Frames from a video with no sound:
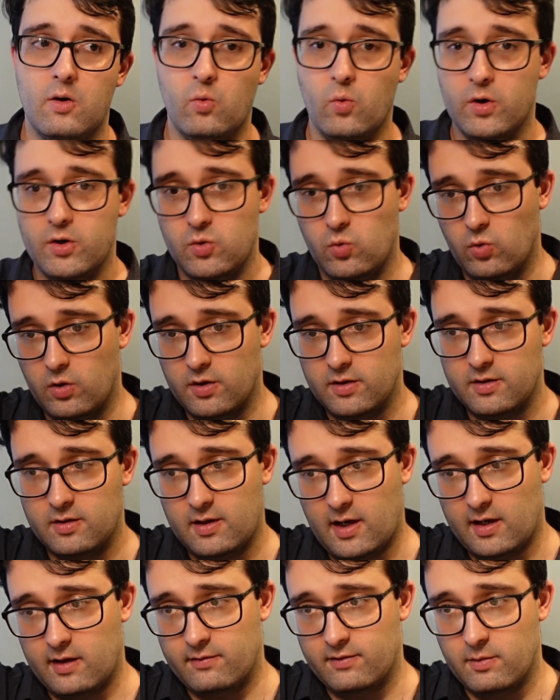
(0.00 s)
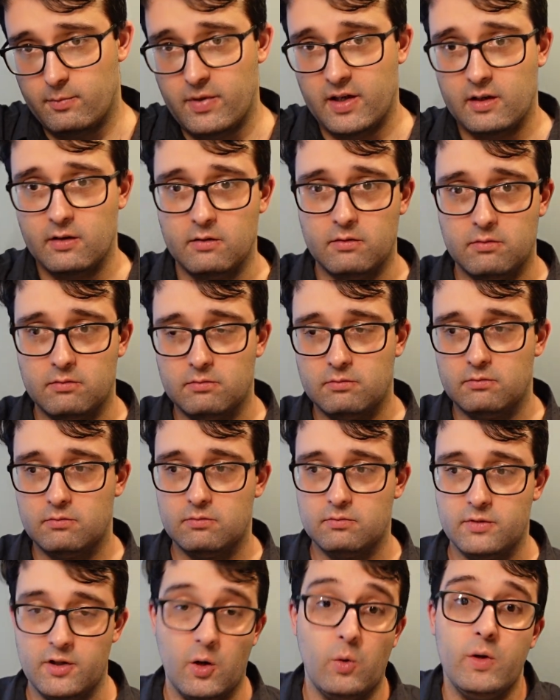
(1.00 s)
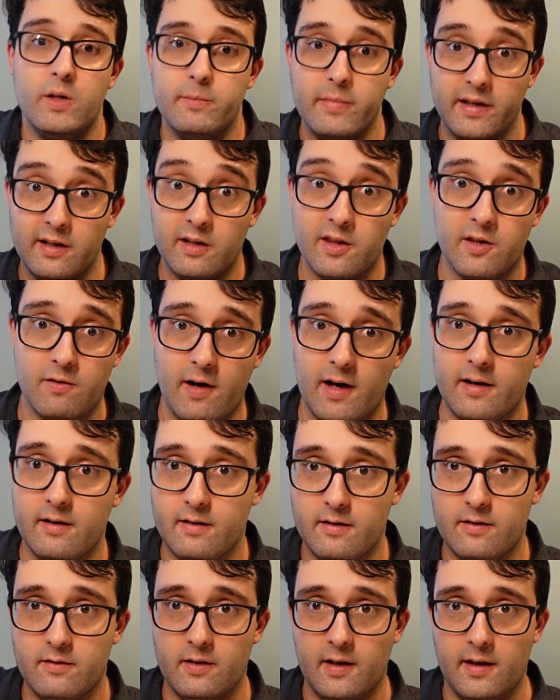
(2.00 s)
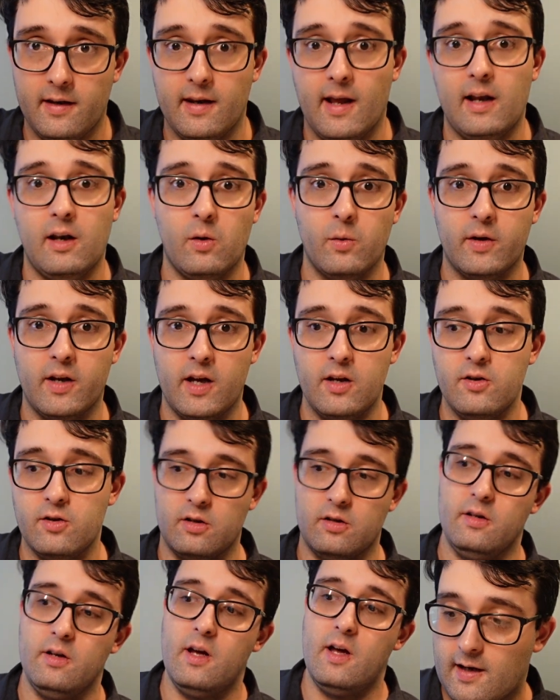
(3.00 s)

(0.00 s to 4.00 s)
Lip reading: which was kind of the only big threat in that location.